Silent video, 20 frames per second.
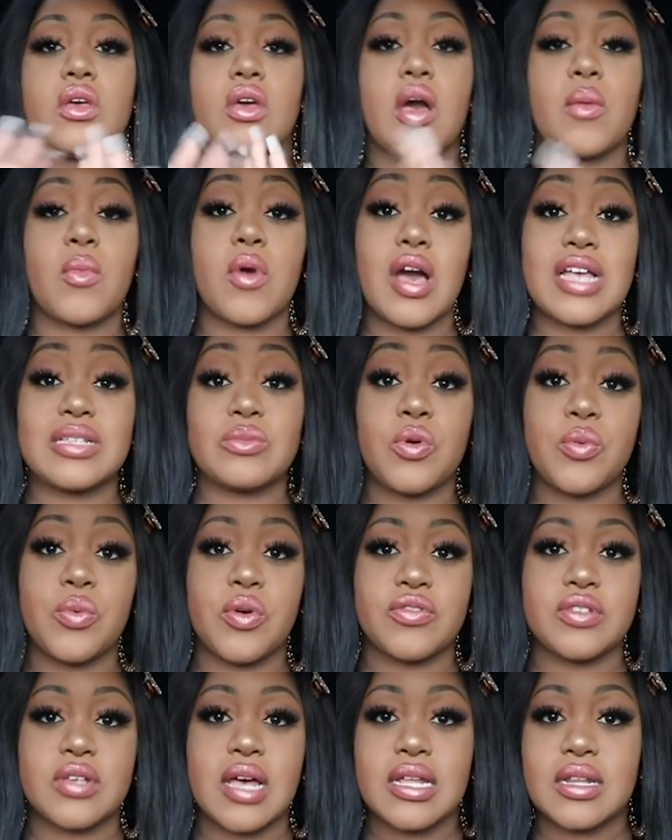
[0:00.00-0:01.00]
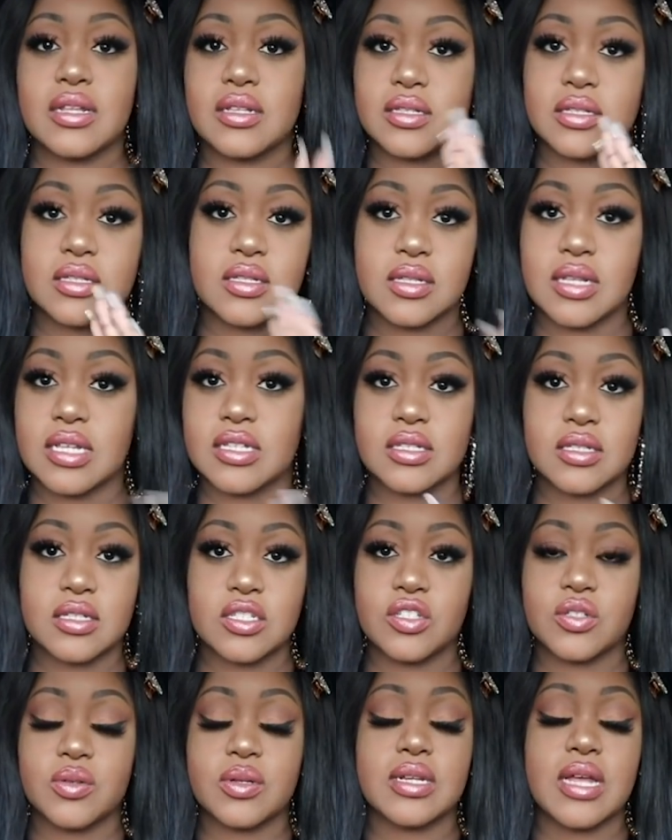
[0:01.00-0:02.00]
Come on, guys, moment of silence. Let's
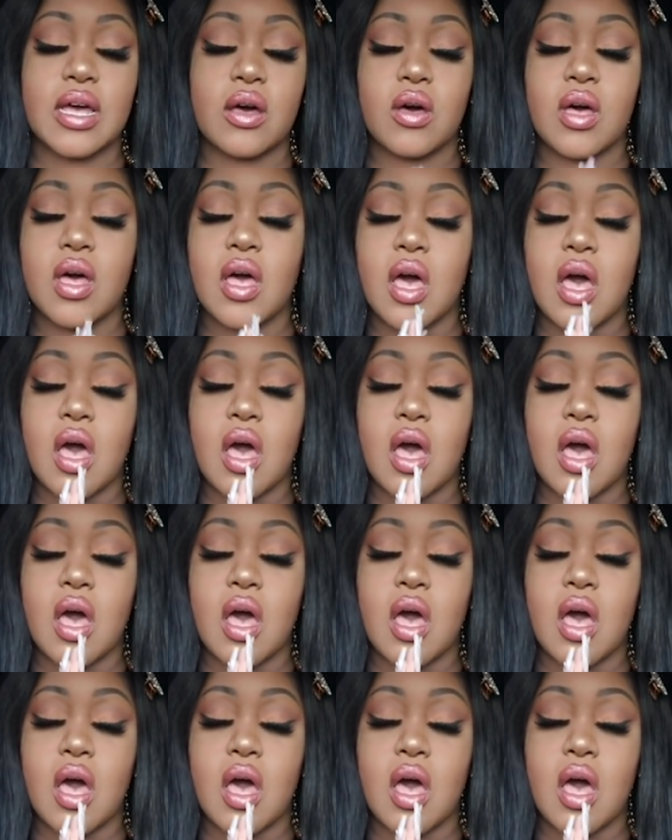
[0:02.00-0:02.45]
just do it now.